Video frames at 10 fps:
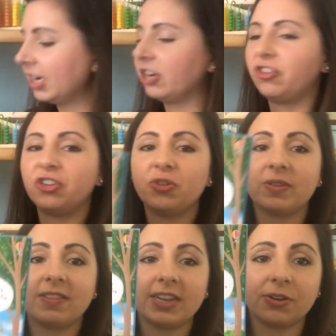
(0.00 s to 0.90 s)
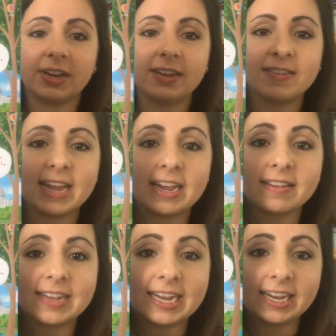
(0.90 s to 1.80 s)
addition to a series
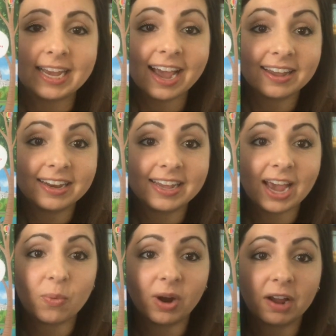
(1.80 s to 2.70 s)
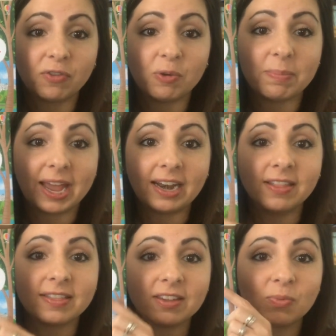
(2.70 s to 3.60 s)
is Kitty Cat, Where Have You
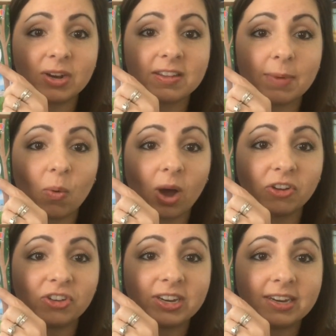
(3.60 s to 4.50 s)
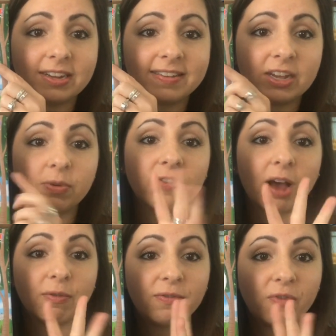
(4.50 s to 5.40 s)
Been? This one is about Washington, D.C. We've
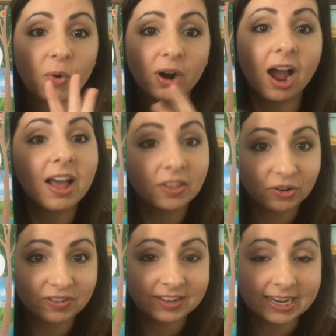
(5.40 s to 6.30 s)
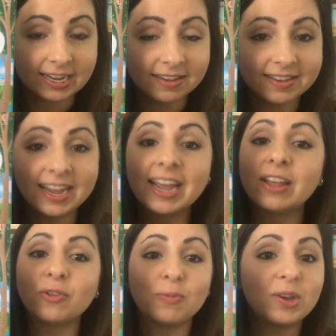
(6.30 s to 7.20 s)
got 4 other cities.
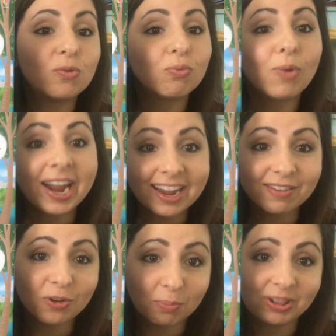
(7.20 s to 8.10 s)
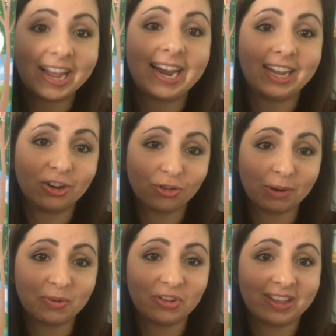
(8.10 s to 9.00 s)
This would be great if you're planning a
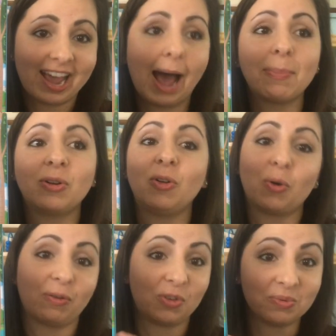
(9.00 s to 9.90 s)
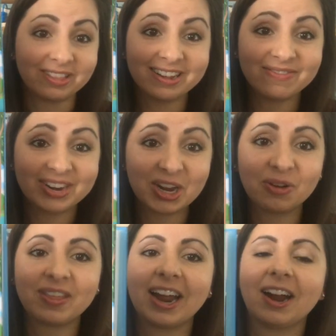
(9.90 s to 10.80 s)
trip to the capital or if you live
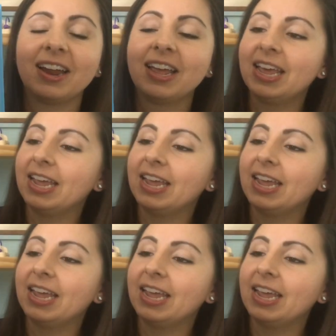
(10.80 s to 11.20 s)
near there.